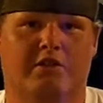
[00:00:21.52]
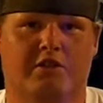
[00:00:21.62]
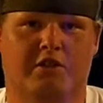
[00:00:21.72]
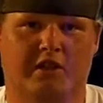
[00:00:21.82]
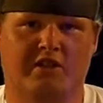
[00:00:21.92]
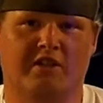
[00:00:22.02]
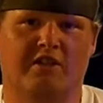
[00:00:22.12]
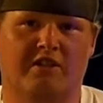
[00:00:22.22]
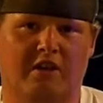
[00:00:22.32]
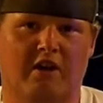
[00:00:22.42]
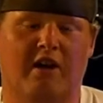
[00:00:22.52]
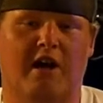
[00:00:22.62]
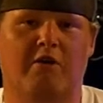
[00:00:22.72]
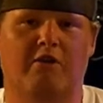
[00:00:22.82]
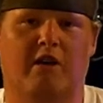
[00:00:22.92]
just to start
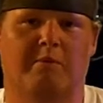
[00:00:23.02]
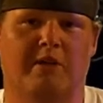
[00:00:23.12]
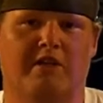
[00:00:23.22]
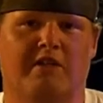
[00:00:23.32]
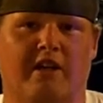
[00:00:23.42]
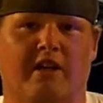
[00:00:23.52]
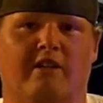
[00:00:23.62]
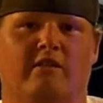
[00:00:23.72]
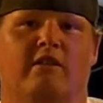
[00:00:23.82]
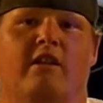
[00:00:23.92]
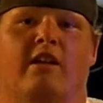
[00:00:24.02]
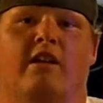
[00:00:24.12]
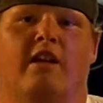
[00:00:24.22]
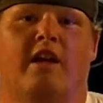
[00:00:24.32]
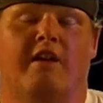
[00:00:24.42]
out, I'm going to say
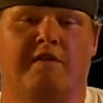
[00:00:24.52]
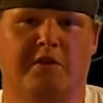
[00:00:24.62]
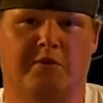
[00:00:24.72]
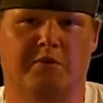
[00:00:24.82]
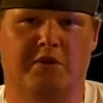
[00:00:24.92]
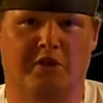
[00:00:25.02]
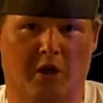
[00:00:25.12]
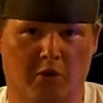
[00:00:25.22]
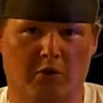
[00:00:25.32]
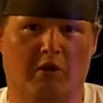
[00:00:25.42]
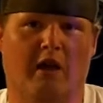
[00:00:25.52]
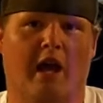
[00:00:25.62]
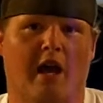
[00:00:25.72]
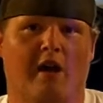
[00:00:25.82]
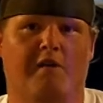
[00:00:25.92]
if you don't
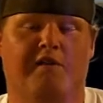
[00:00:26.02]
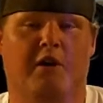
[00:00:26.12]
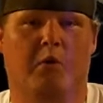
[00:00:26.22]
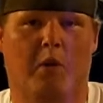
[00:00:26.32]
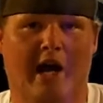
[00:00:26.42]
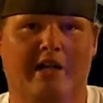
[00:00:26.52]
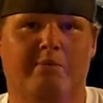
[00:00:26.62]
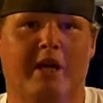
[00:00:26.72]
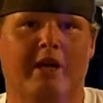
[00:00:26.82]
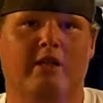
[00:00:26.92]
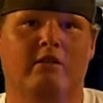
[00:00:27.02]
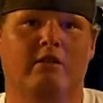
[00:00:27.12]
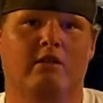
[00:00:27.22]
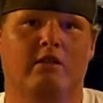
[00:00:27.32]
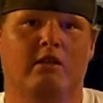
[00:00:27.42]
have a wideband
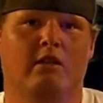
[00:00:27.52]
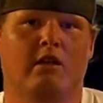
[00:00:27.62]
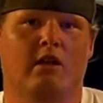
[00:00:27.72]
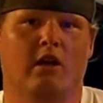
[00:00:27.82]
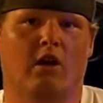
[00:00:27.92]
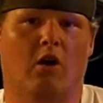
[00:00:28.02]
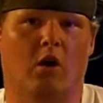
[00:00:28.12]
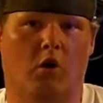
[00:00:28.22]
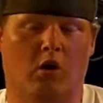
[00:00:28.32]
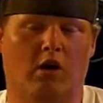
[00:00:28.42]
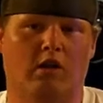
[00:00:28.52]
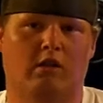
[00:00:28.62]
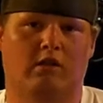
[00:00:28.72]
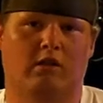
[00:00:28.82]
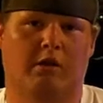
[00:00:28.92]
or
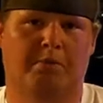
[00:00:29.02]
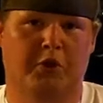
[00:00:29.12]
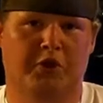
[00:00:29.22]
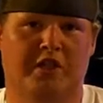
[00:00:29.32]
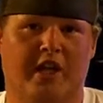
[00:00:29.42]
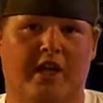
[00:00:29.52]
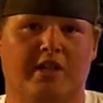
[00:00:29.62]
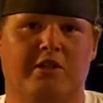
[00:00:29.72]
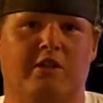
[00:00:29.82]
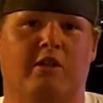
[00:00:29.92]
a boost gauge,